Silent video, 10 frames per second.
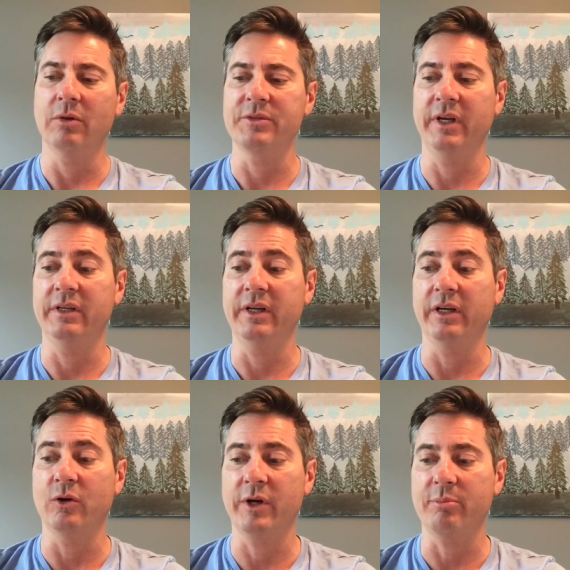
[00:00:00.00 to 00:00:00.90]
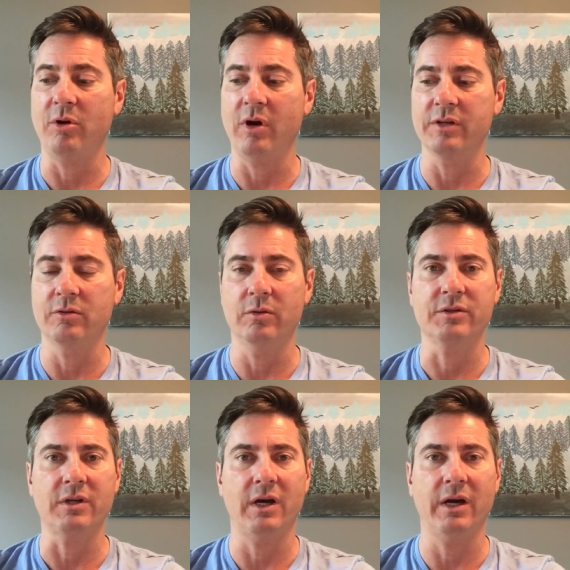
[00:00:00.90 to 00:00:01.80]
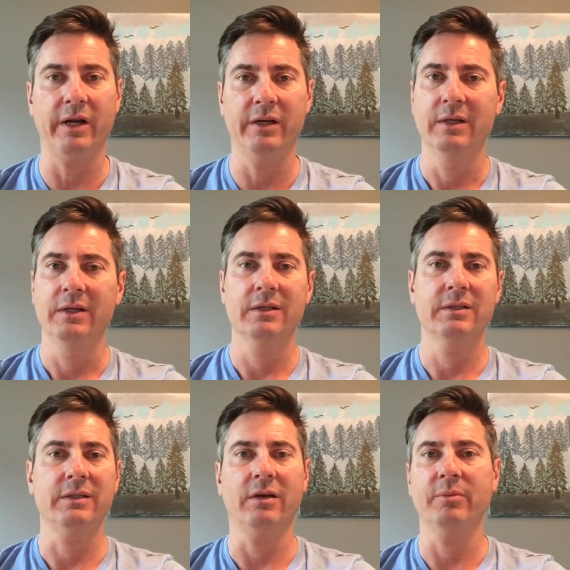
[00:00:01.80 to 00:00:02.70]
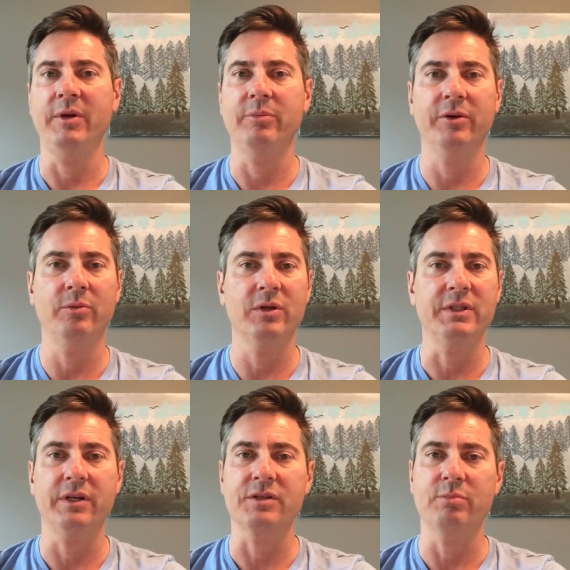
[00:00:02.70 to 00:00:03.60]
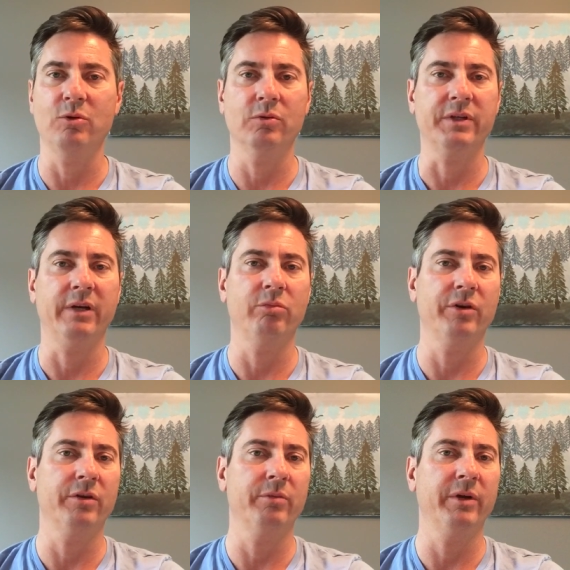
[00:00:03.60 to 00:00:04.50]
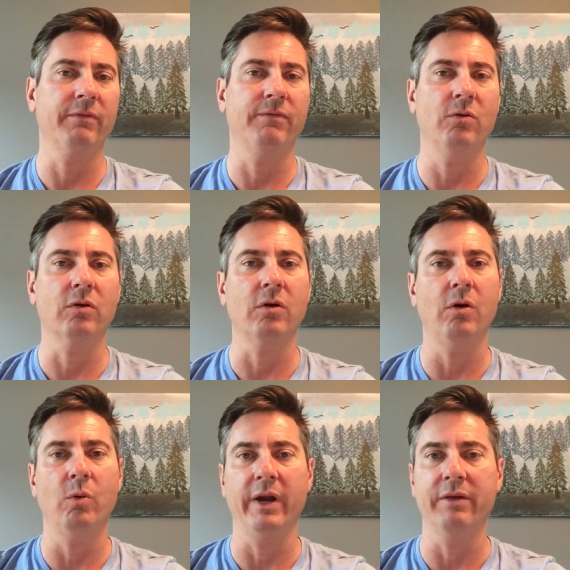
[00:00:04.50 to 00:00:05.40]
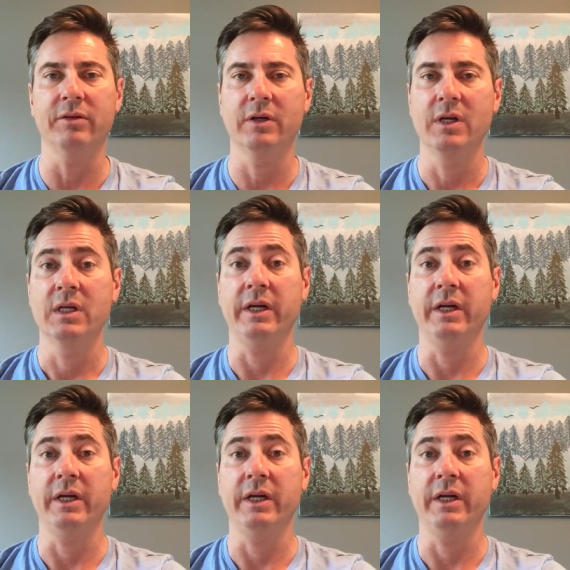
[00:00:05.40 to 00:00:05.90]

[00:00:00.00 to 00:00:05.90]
but I'm saying take a quick pause. Go outside, tell the people you want to take a smoke, take a breather, make a phone call, whatever.